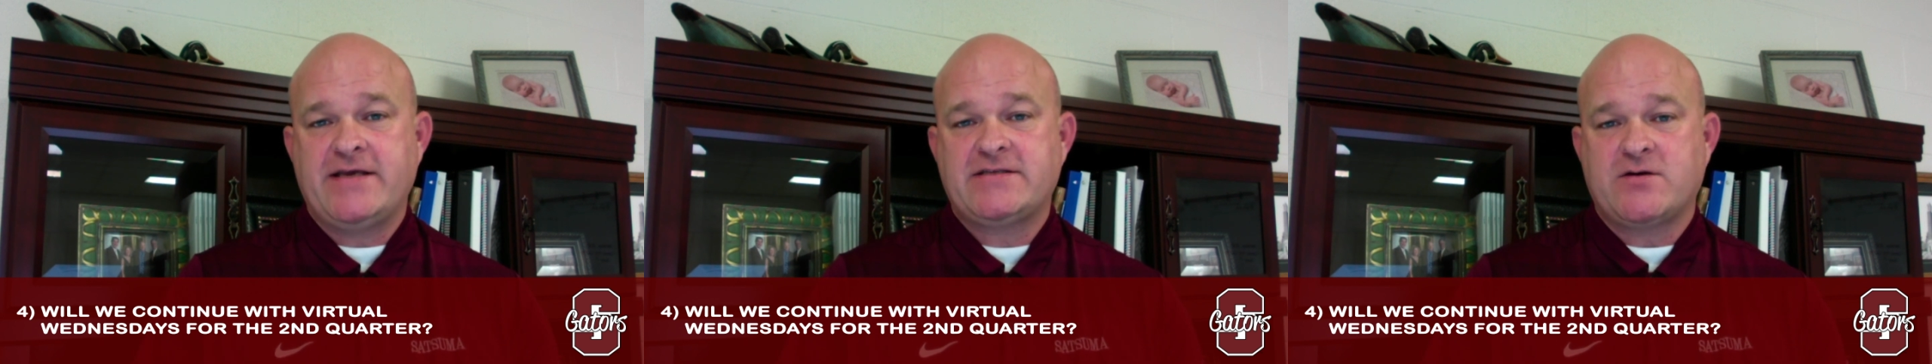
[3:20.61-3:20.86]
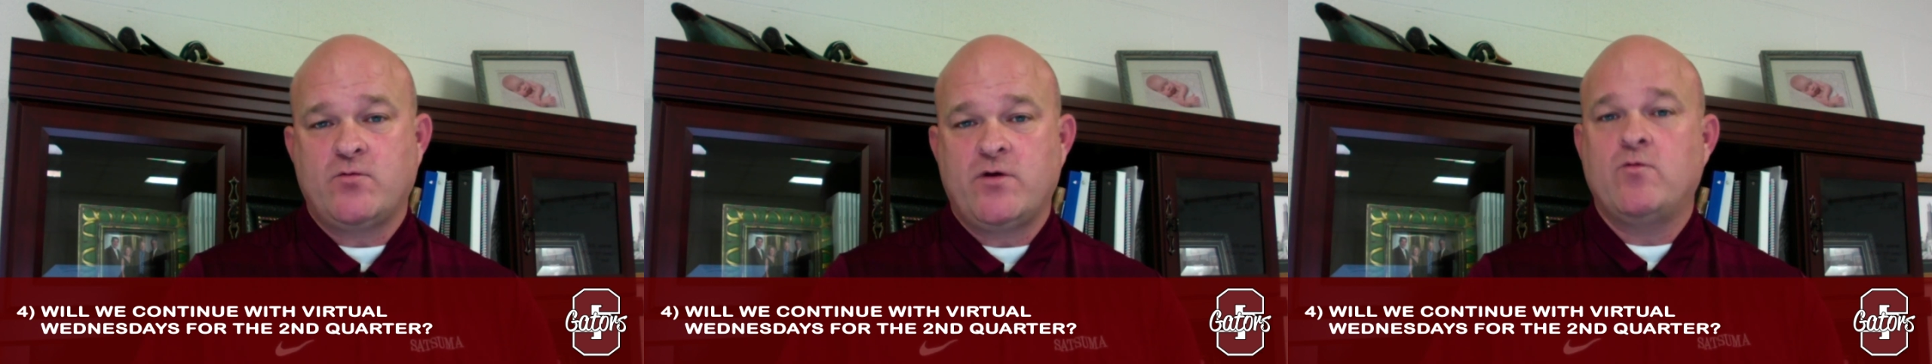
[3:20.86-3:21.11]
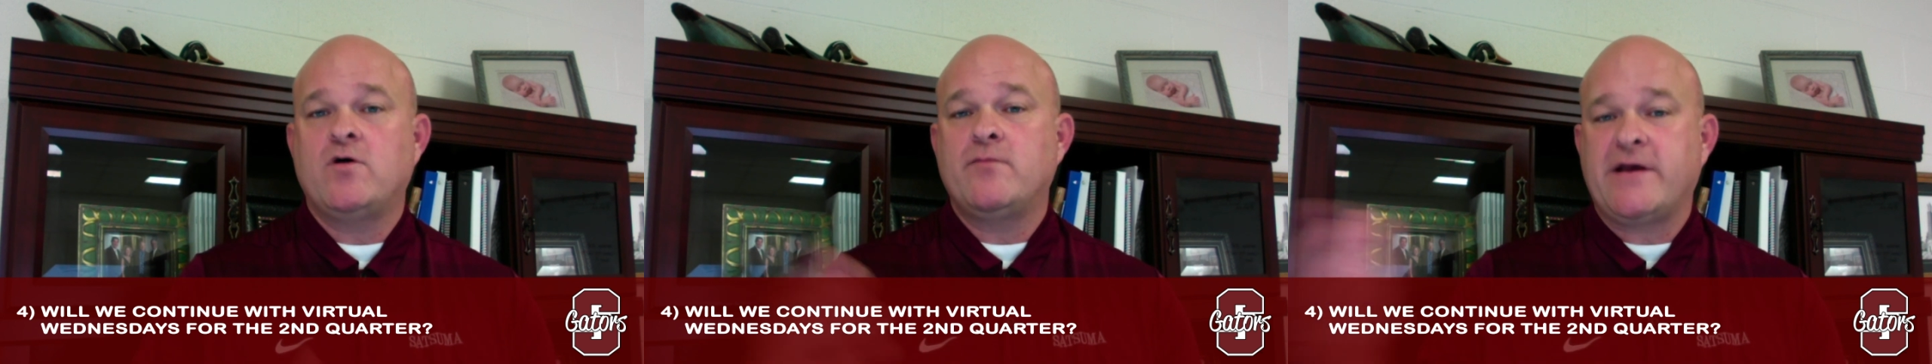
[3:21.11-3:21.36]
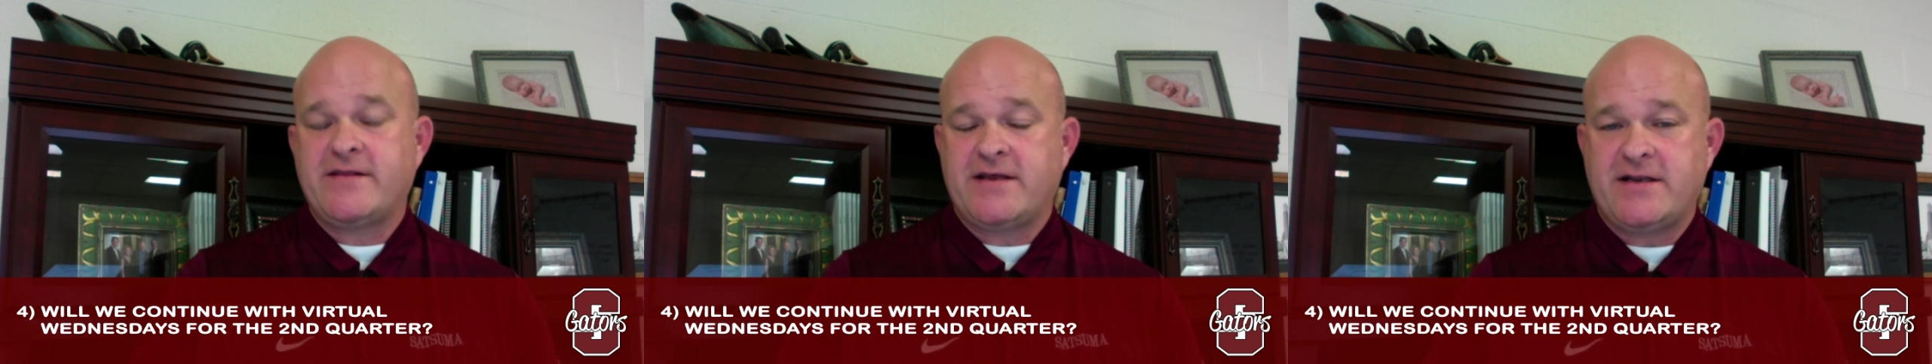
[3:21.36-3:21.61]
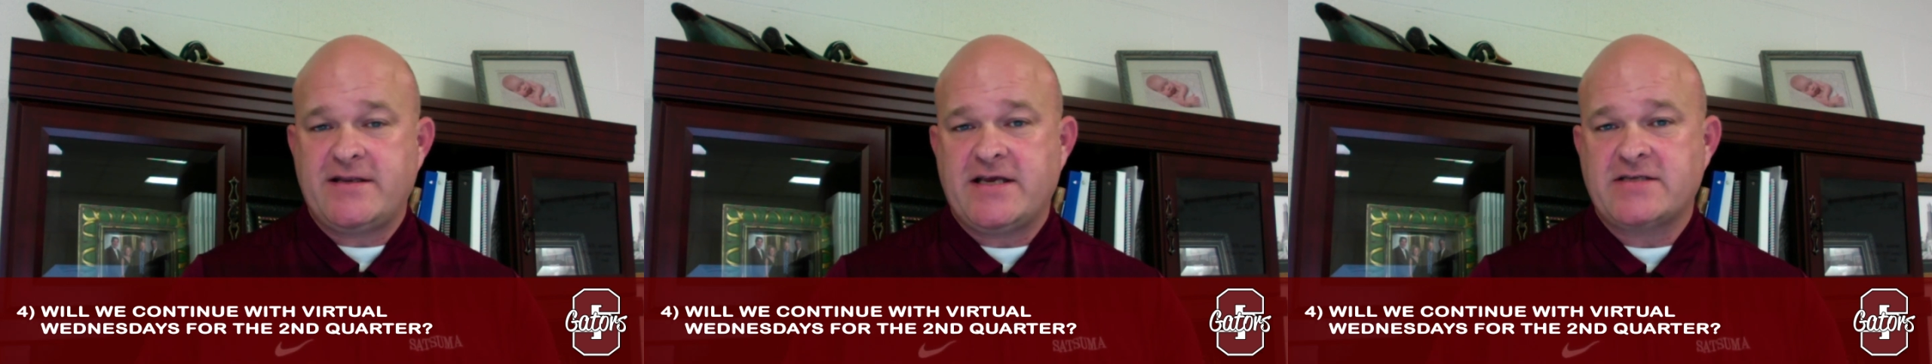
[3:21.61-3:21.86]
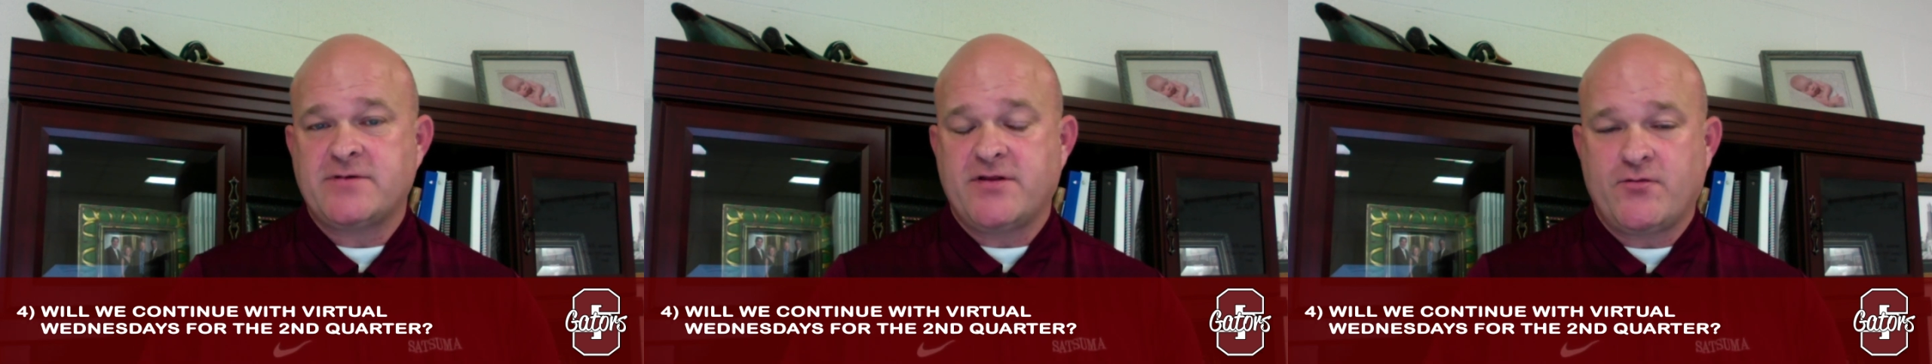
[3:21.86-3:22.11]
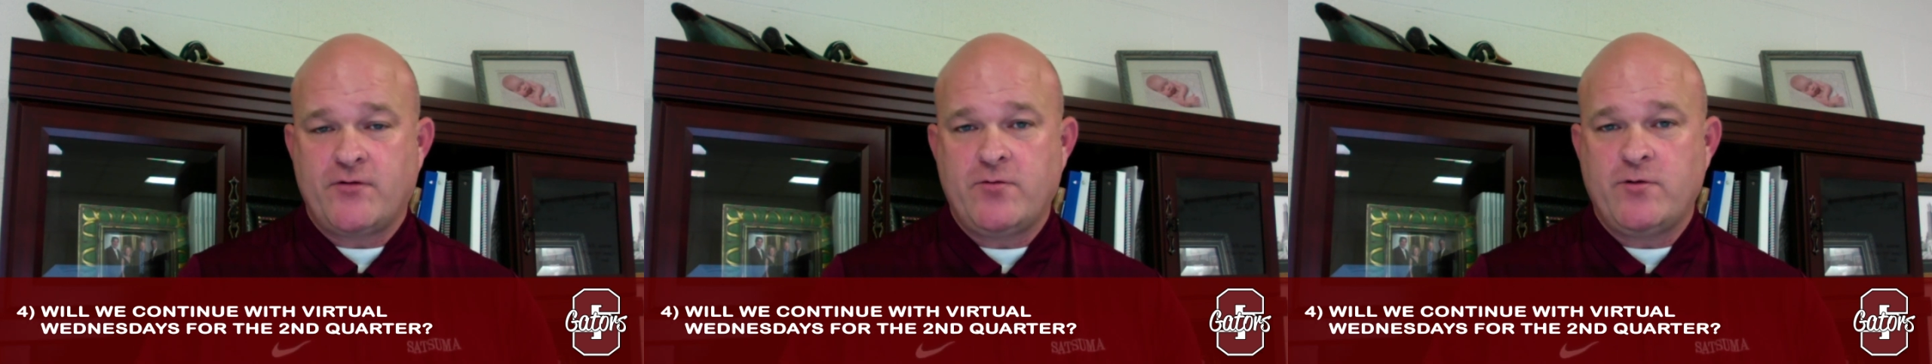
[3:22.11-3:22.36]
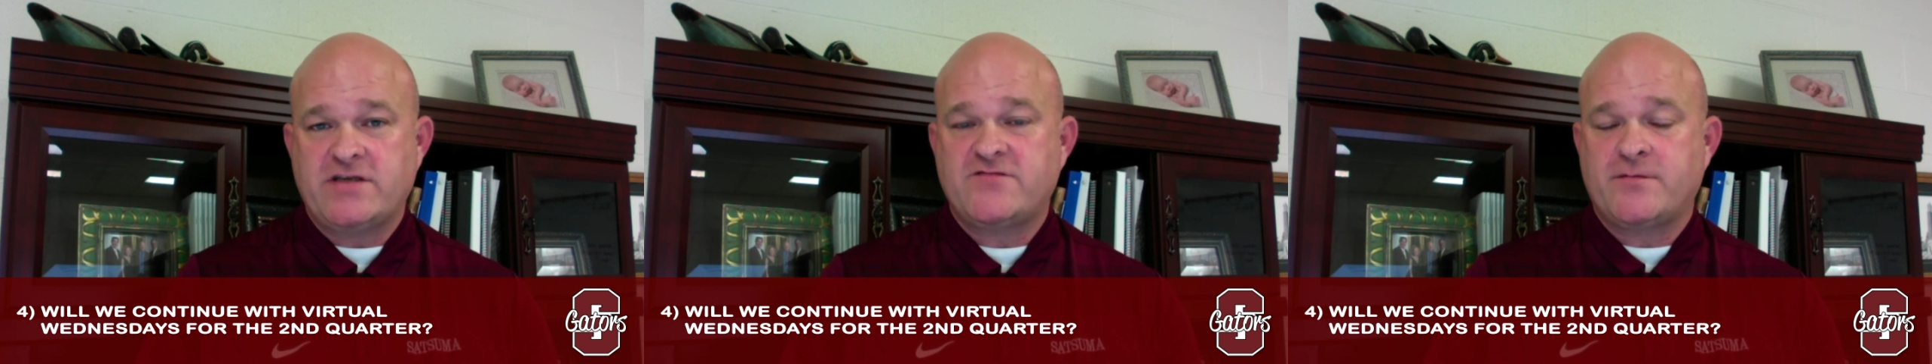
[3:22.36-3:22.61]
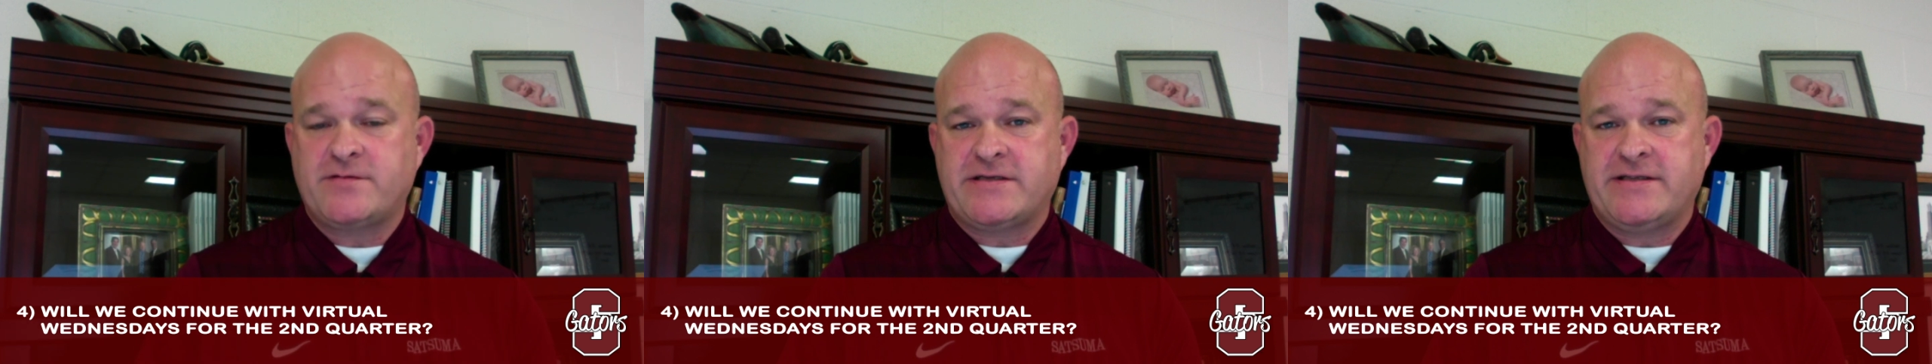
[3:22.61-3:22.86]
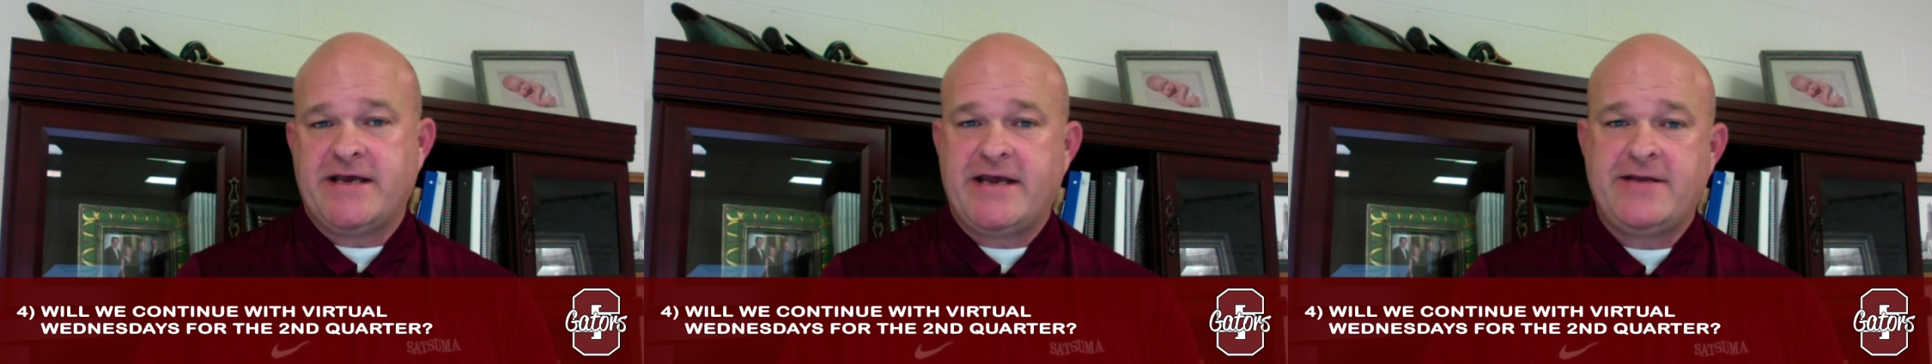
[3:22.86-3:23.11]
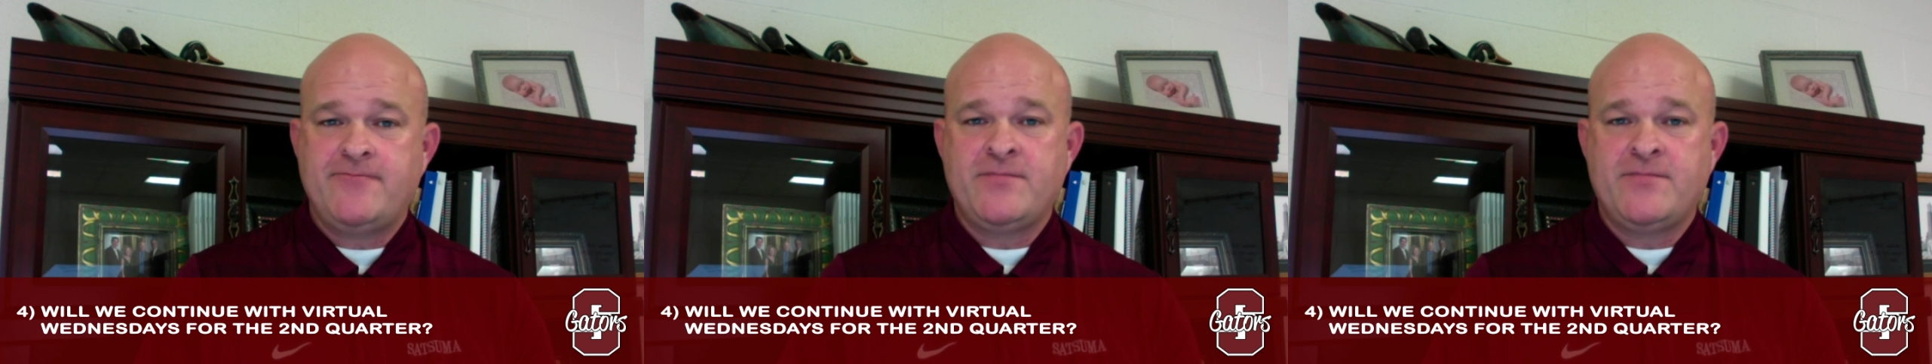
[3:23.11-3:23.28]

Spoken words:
so we will make that announcement 3 weeks from today.